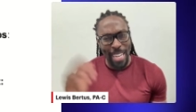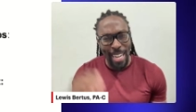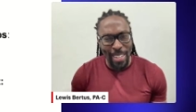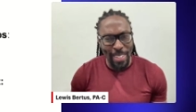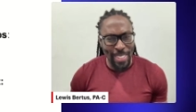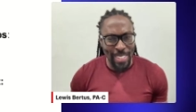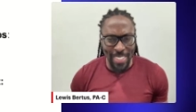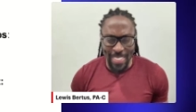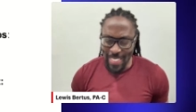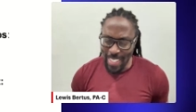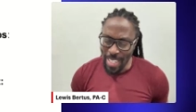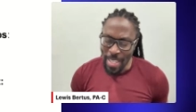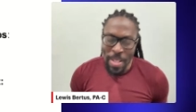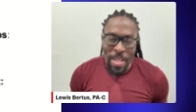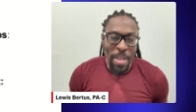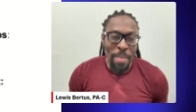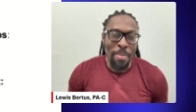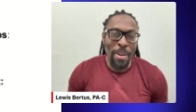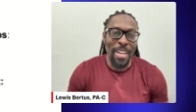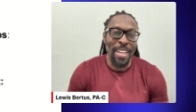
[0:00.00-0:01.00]
I don't know,
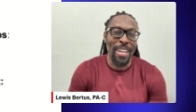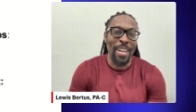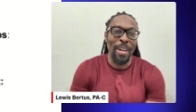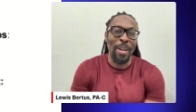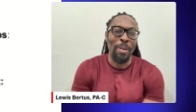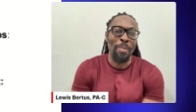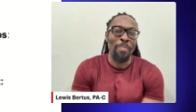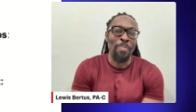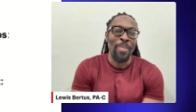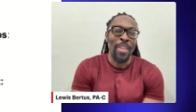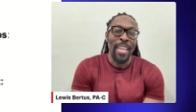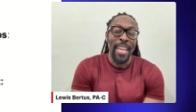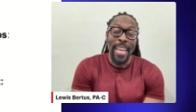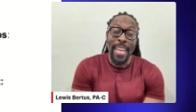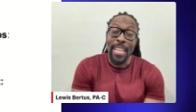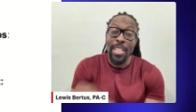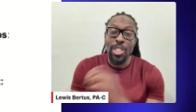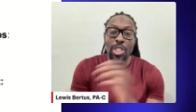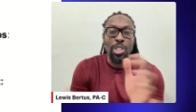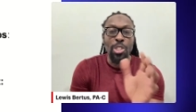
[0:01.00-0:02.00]
but
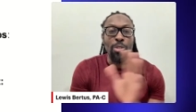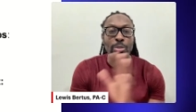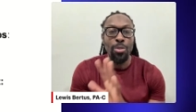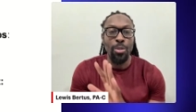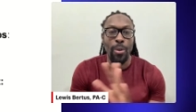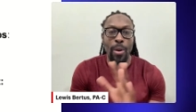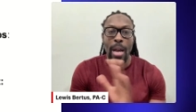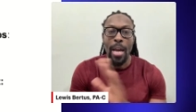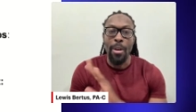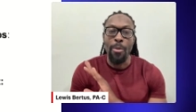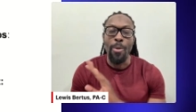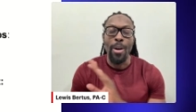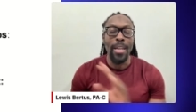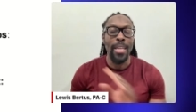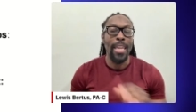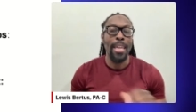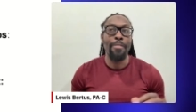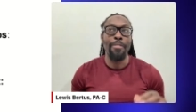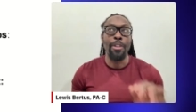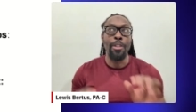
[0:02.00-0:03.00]
it is true though. I don't want to
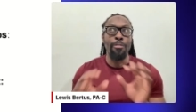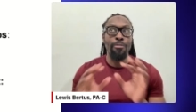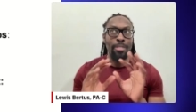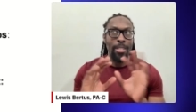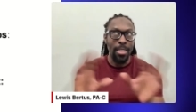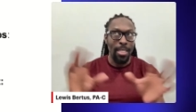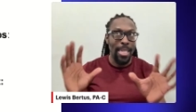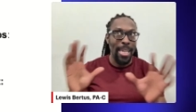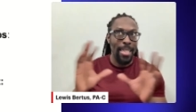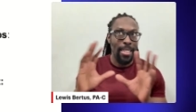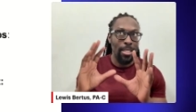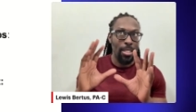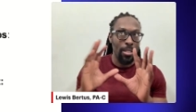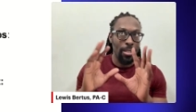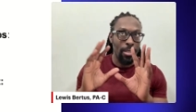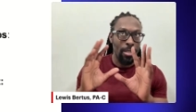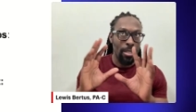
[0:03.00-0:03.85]
give a green light to